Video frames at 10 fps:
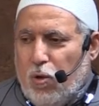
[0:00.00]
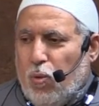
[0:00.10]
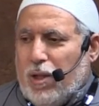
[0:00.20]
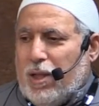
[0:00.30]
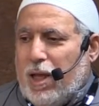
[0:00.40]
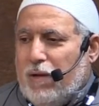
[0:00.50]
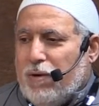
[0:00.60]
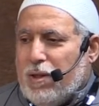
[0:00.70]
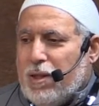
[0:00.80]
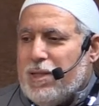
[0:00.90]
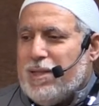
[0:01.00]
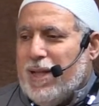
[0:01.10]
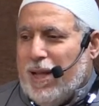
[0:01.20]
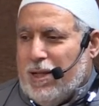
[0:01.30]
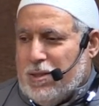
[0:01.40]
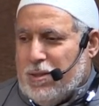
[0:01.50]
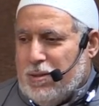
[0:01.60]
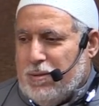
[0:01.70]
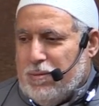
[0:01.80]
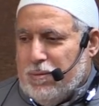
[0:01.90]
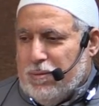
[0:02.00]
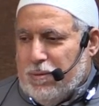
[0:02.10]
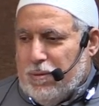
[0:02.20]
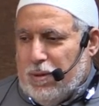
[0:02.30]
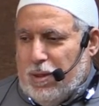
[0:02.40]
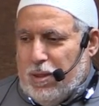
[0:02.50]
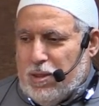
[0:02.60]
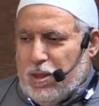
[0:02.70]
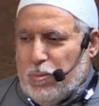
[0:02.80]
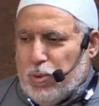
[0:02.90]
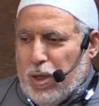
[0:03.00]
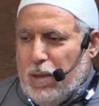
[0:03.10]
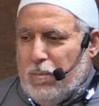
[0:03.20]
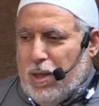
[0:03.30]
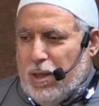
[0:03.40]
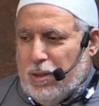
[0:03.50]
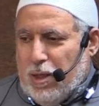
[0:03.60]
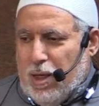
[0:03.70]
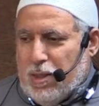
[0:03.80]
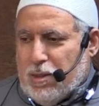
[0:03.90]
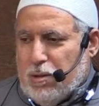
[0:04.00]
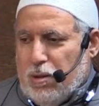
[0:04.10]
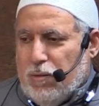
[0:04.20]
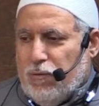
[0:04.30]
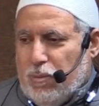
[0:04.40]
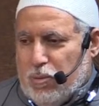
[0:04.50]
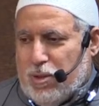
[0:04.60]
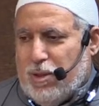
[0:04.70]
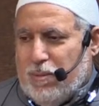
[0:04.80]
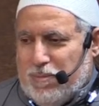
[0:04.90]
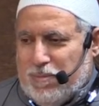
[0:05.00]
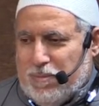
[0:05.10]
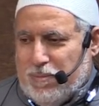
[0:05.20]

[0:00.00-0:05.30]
Whatever this takes, it is the primary task of the Muslim.